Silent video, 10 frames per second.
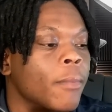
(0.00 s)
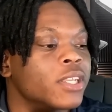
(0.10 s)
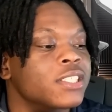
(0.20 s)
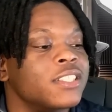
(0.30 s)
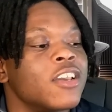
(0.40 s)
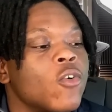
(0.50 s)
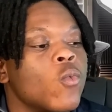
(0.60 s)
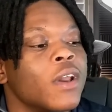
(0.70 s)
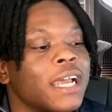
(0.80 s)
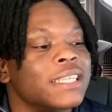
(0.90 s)
But still,
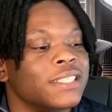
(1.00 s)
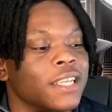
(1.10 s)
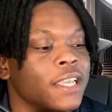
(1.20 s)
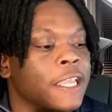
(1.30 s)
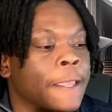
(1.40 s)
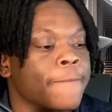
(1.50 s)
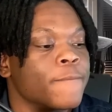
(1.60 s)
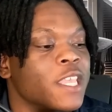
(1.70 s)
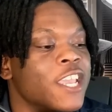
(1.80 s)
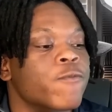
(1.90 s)
when I say,
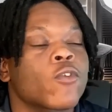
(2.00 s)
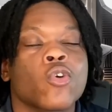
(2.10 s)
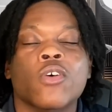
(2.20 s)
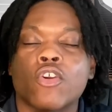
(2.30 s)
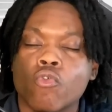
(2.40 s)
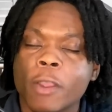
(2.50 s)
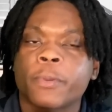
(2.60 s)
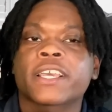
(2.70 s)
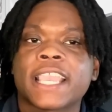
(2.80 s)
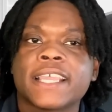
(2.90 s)
if we're going to
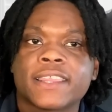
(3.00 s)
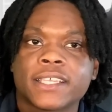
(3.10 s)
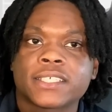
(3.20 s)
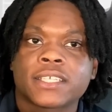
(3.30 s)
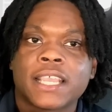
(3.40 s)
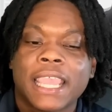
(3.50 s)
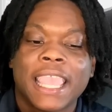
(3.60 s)
replicate this,